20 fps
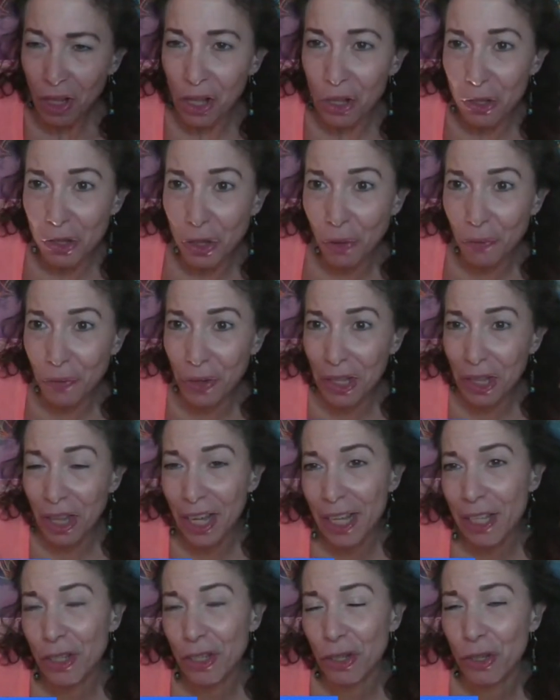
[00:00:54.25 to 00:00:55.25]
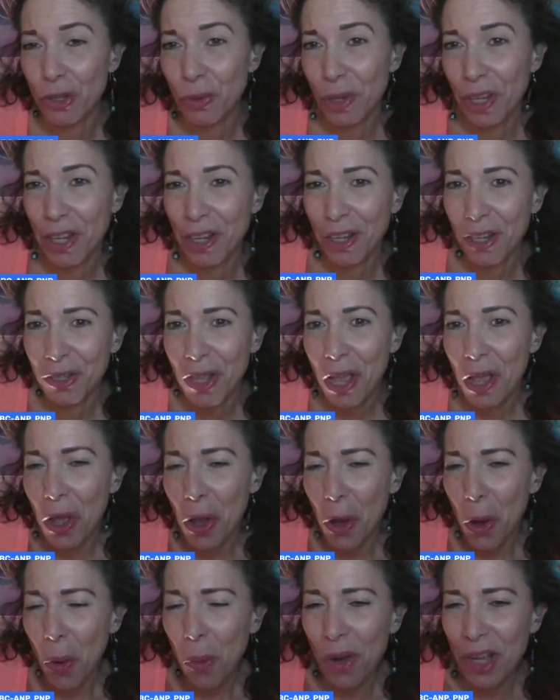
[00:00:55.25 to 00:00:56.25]
So if you'd like to join us
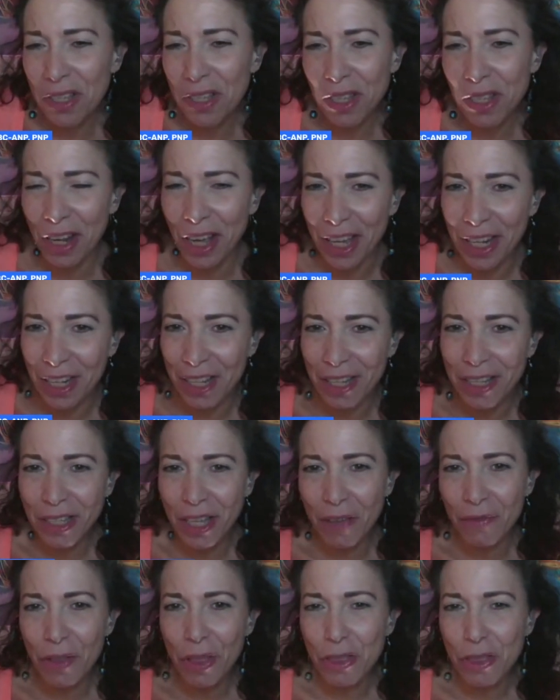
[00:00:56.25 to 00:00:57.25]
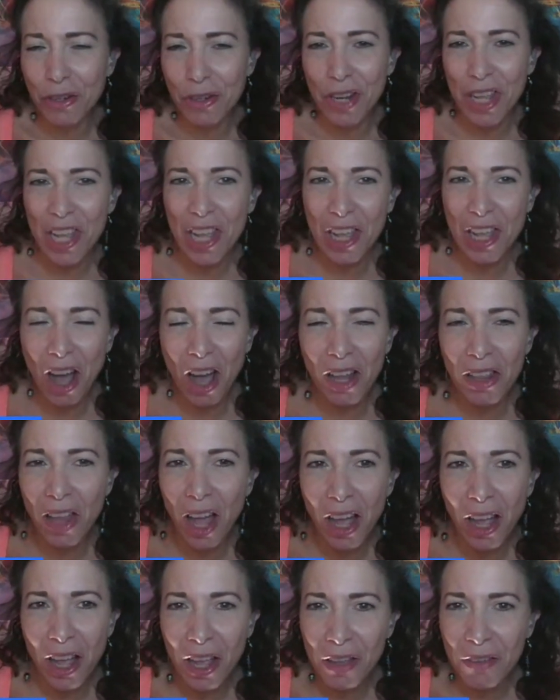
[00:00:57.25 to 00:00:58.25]
Wednesday night at 7:30
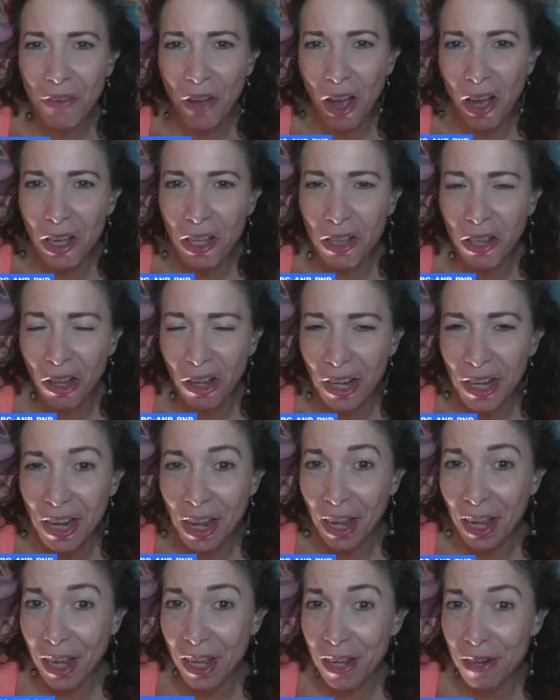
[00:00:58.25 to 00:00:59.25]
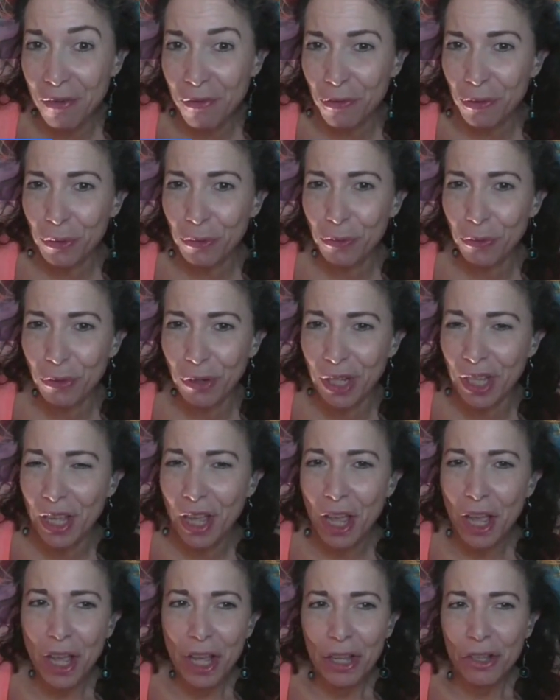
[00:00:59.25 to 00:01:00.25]
live online and for
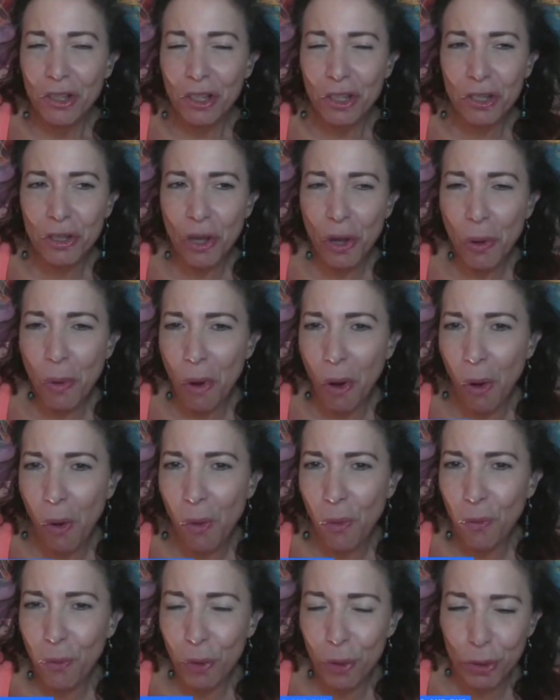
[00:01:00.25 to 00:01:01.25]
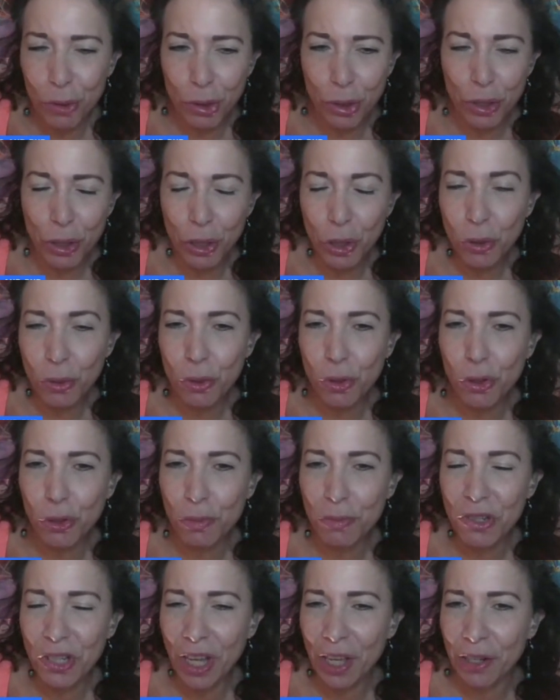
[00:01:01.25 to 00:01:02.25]
free, just go over to the
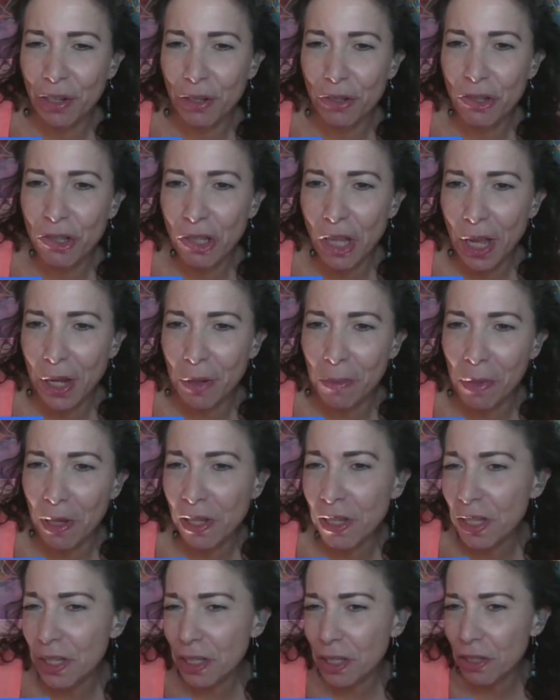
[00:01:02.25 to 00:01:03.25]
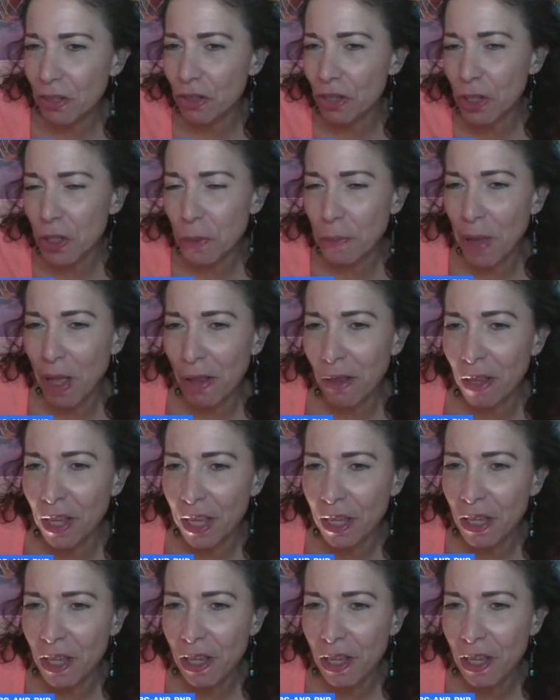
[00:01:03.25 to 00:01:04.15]
YouTube channel Shayna Melissa, just spelt like